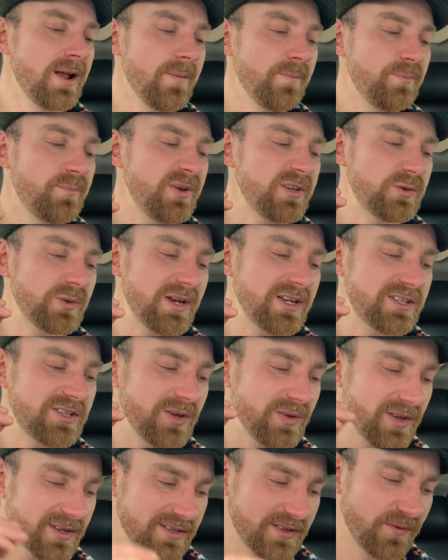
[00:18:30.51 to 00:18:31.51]
Between
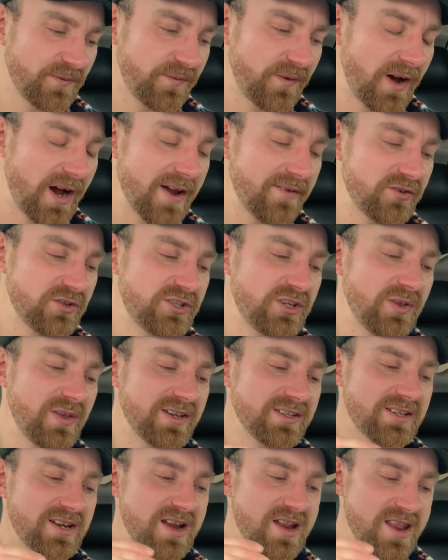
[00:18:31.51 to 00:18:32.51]
2005 and
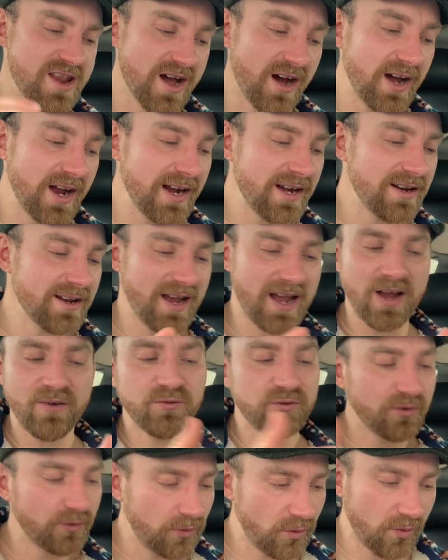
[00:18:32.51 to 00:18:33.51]
2009,
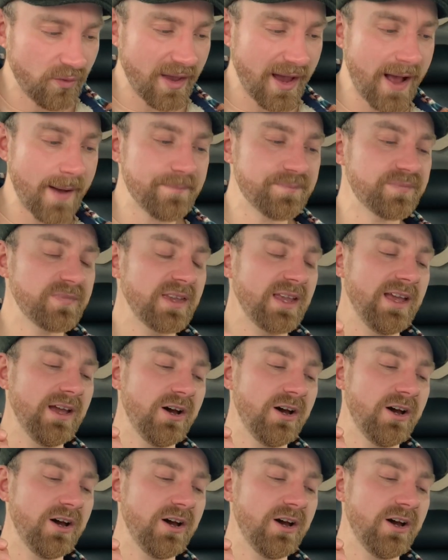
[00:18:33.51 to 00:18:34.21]
after all that, it